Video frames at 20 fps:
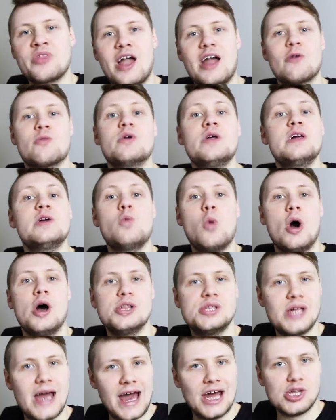I really
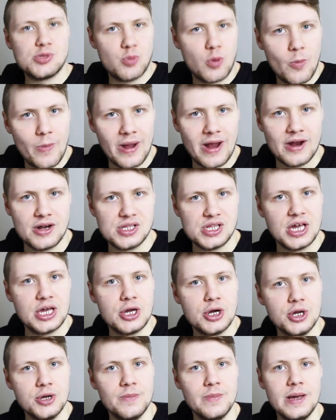was as prepared as I
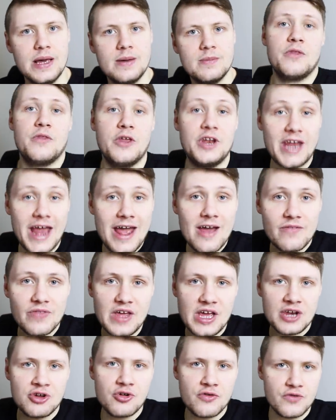could be. The day of
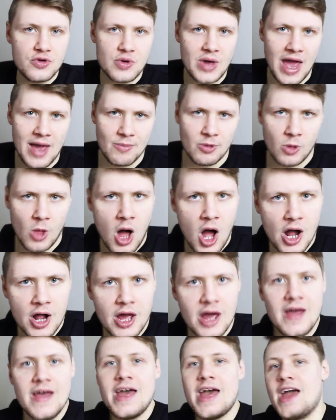the interview came
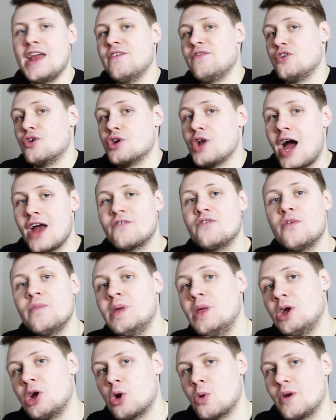along, and if you're not
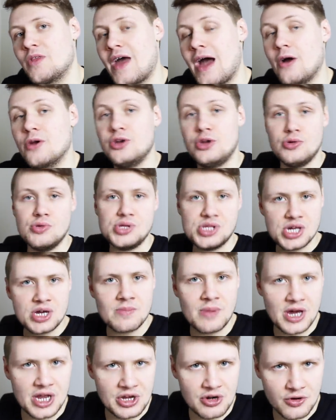familiar with how Two
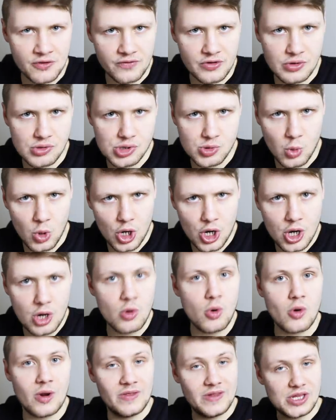Sigma interviews
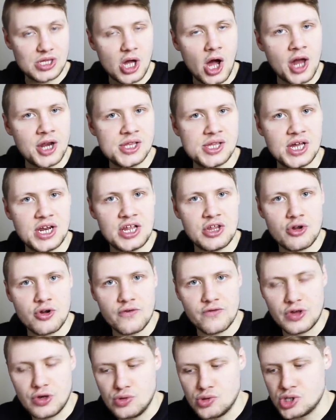work, or at least on-site
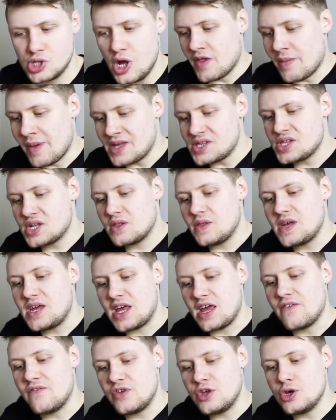interviews, they basically
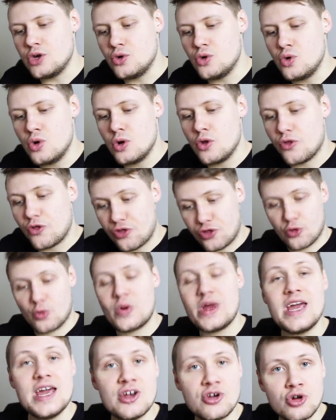give you
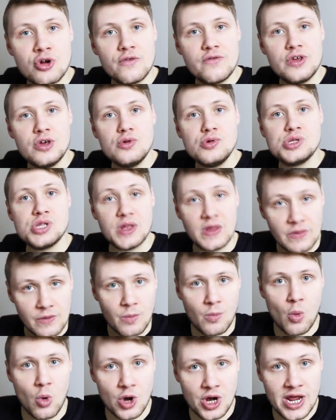three interviews in
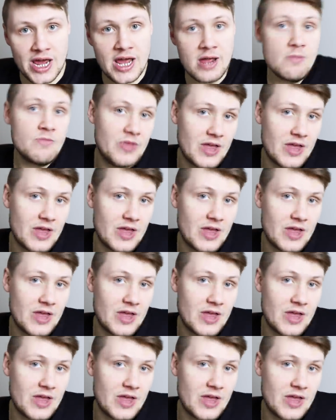the morning.